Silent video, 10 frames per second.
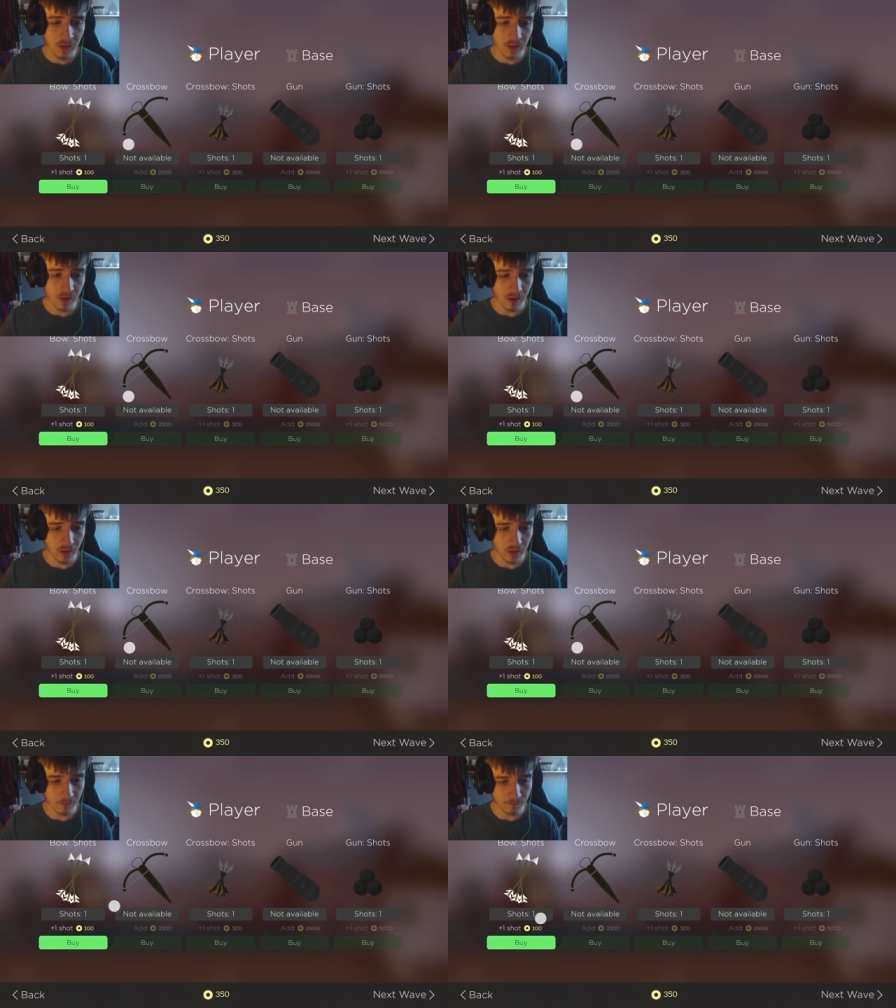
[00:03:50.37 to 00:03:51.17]

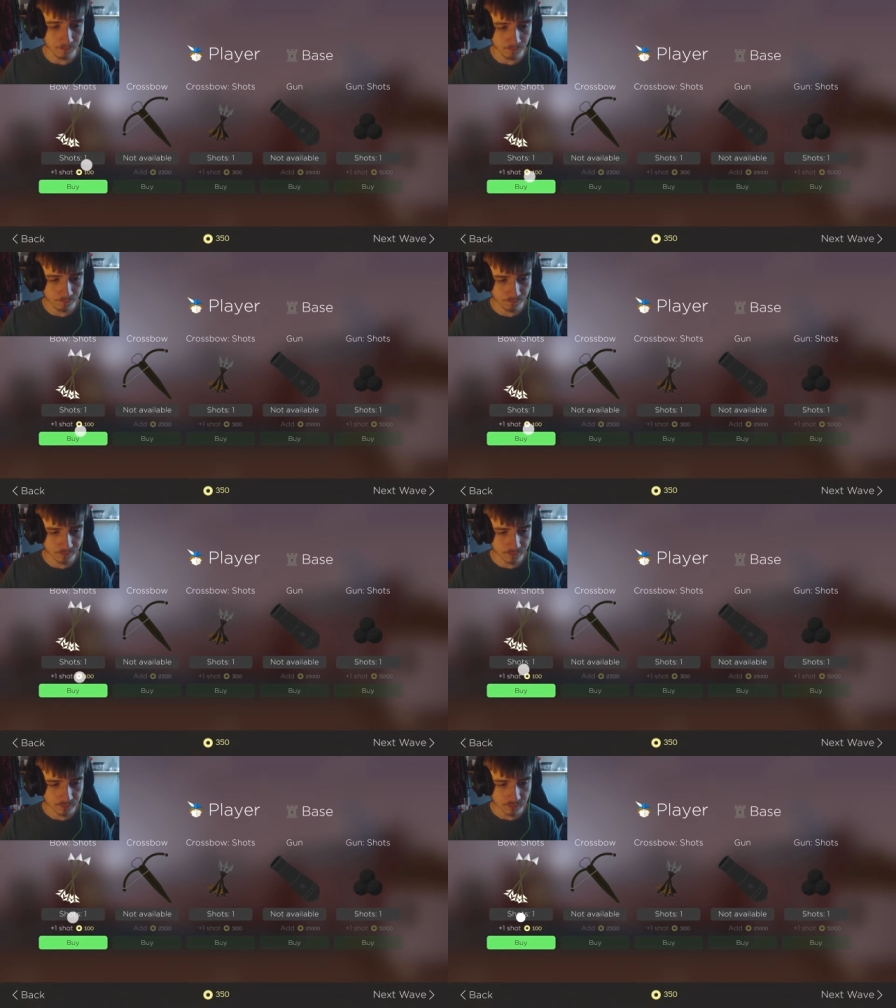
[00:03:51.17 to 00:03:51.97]
Um,
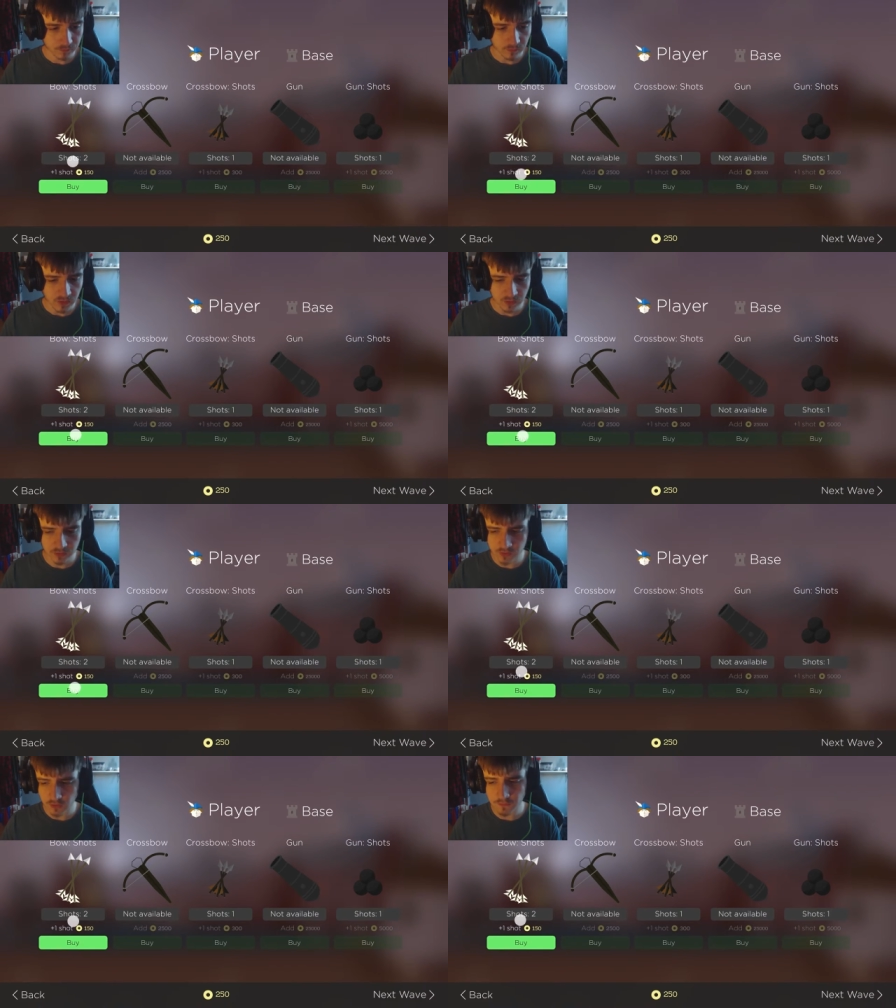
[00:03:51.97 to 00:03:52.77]

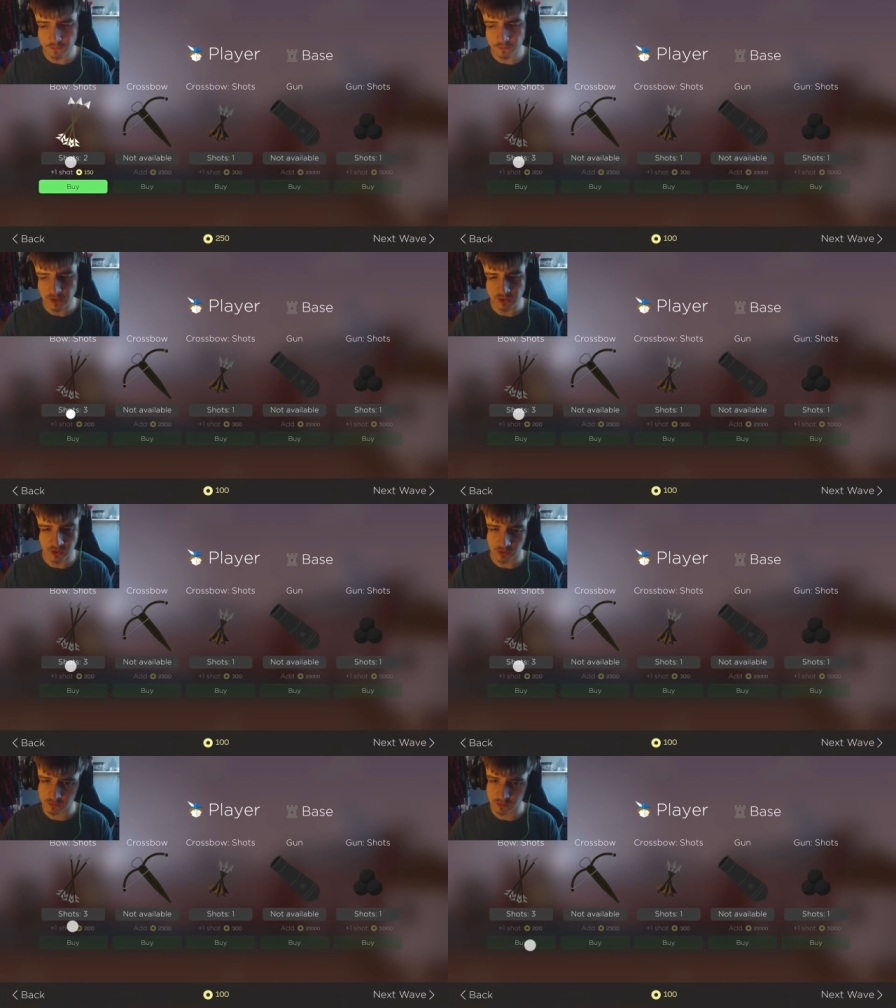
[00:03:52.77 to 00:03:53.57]
Let's go for free
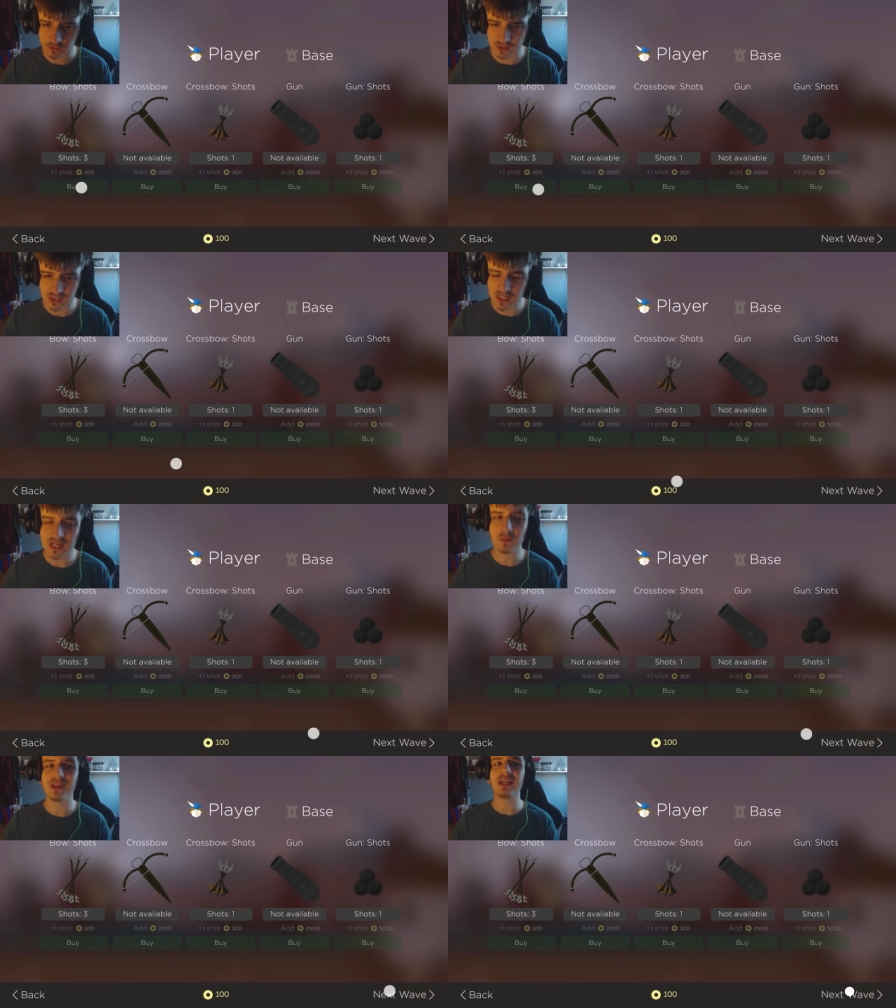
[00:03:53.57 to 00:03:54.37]
shots because
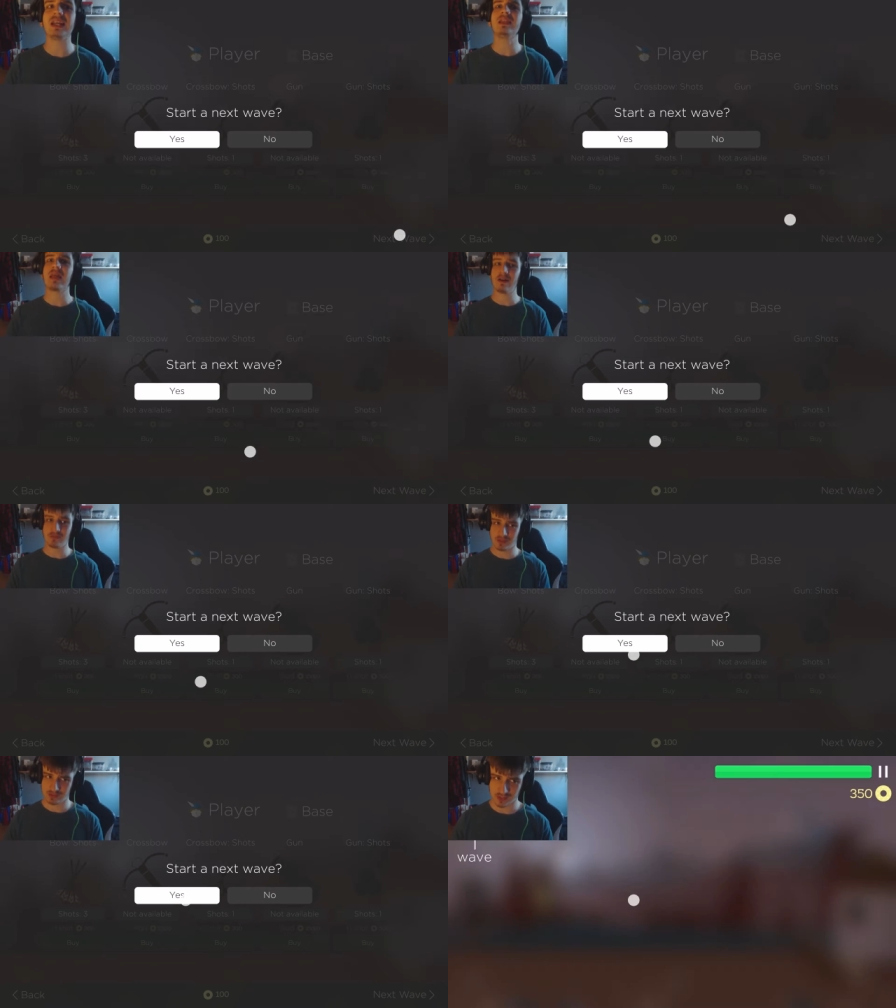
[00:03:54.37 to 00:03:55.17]
clearly we need that for
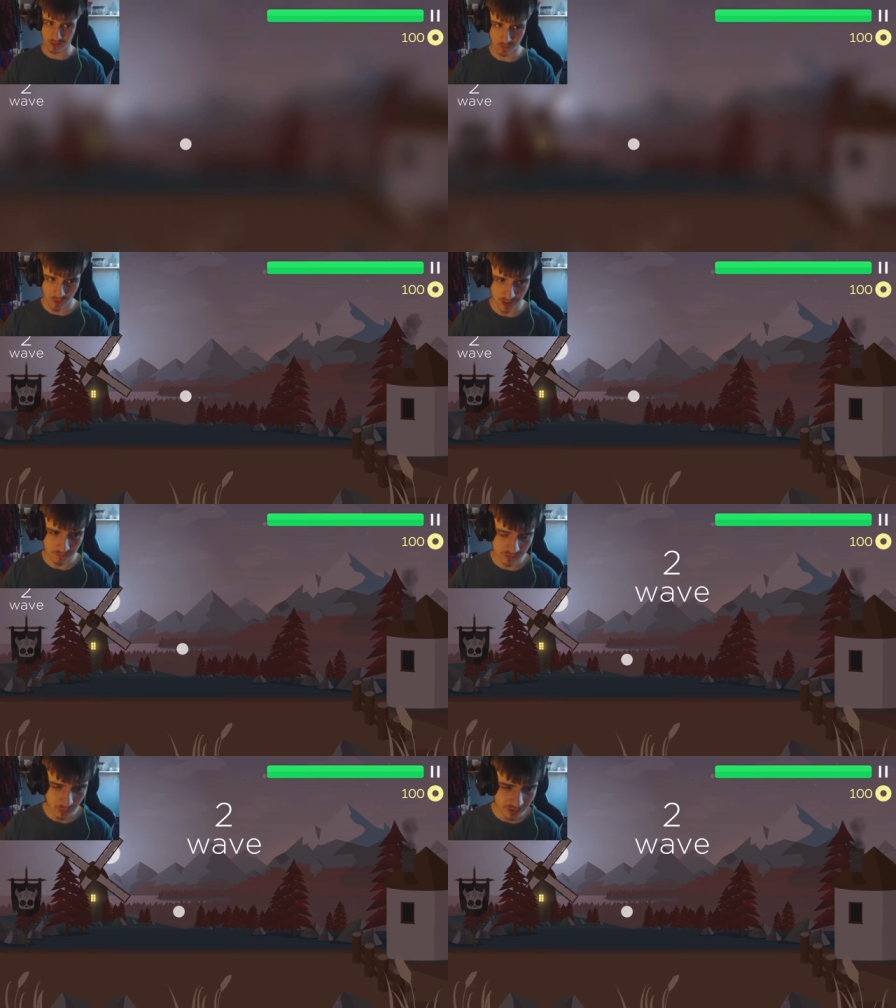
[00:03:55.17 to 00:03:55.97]
this second wave.
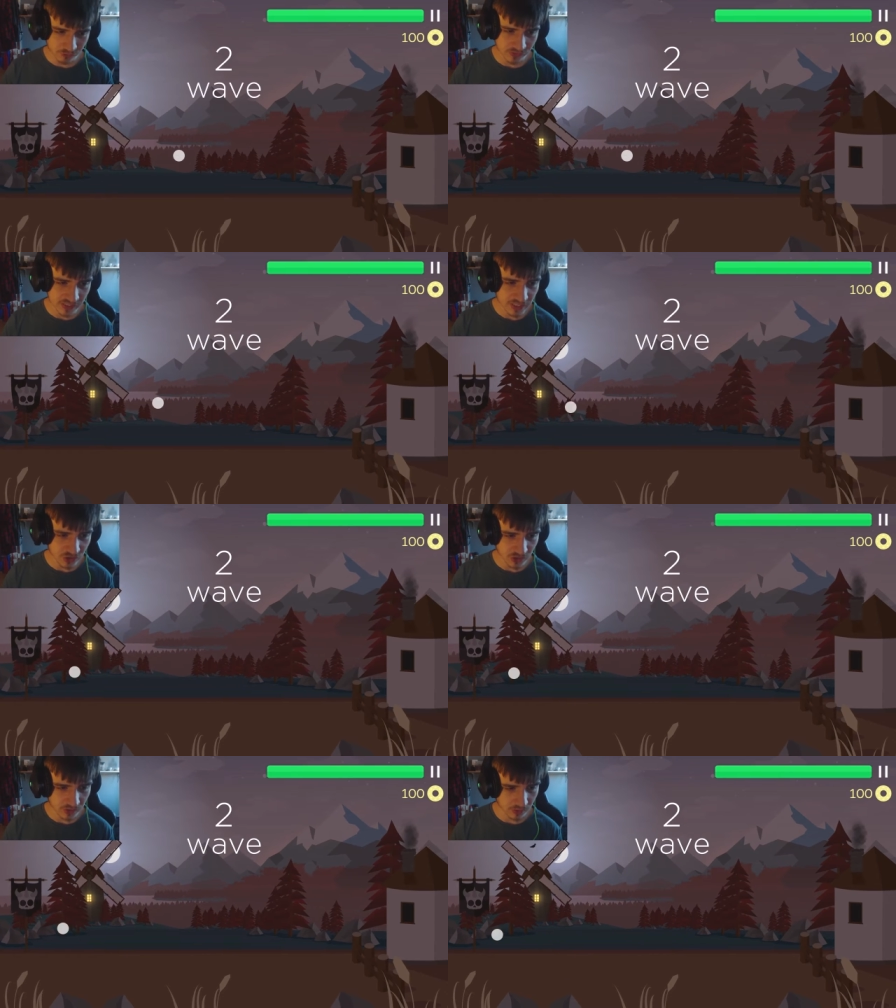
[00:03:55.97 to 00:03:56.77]
It's quite
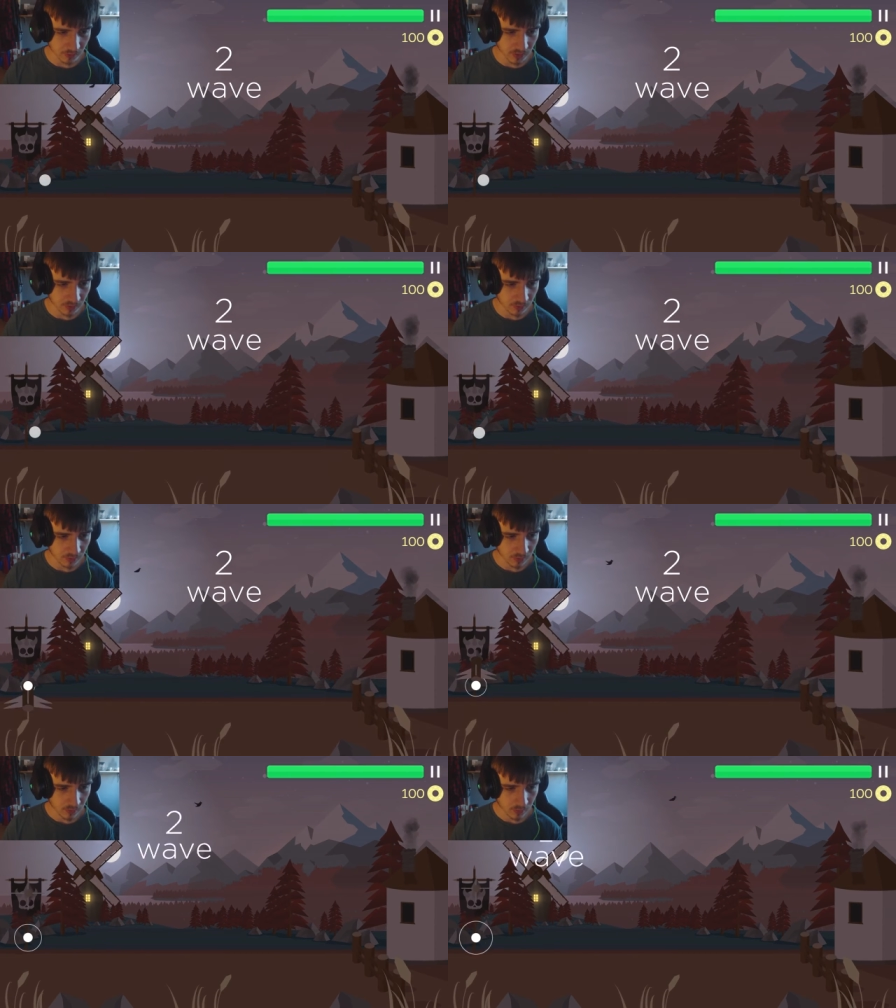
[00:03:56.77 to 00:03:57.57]
strategic in a way.
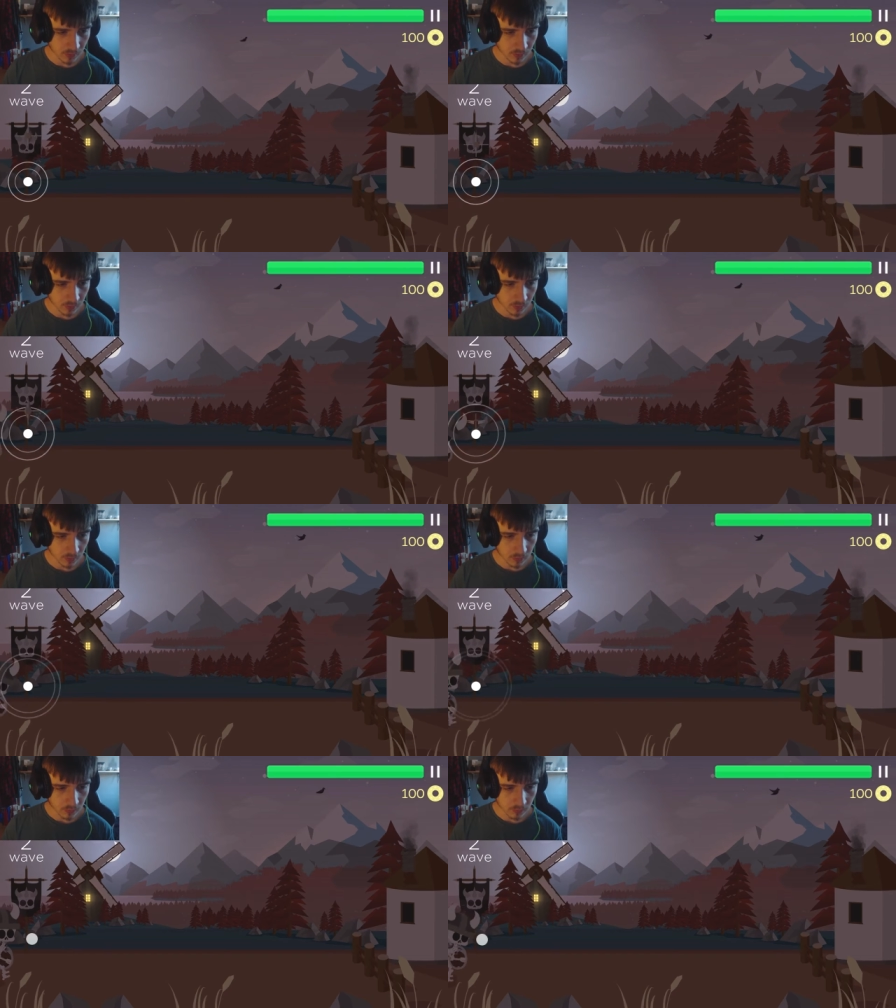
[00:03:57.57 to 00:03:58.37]

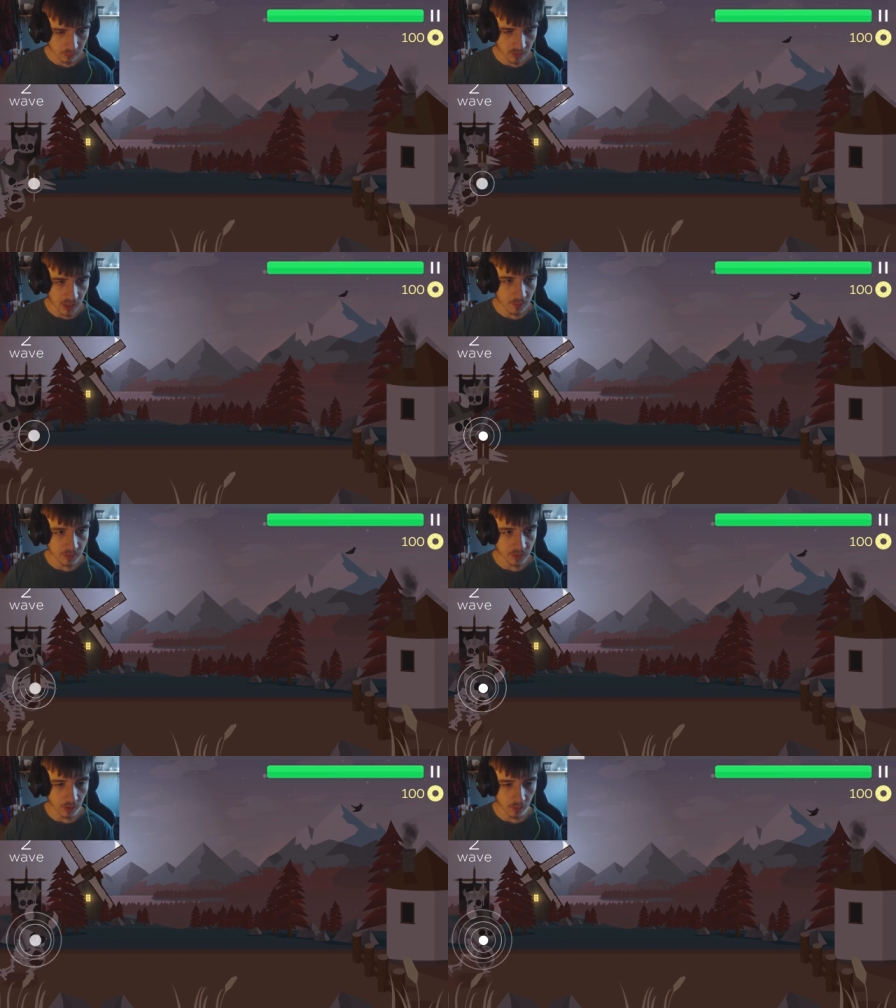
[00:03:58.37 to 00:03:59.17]
There we
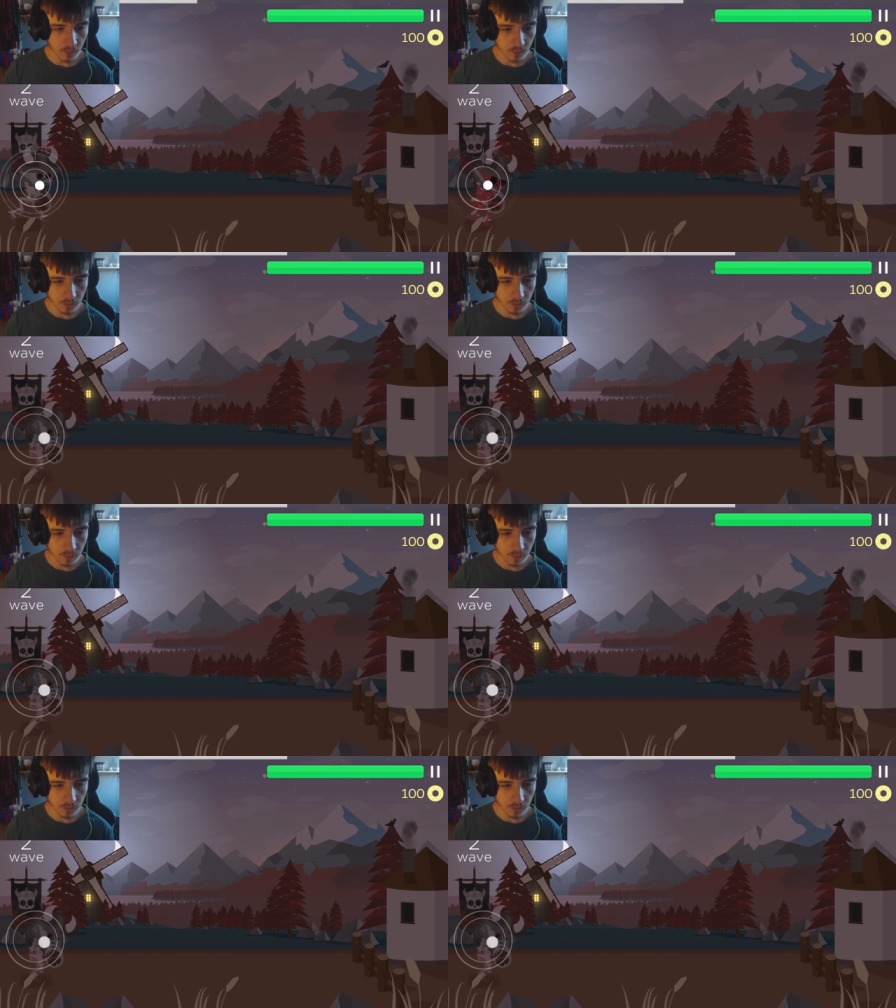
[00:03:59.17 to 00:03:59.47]
go.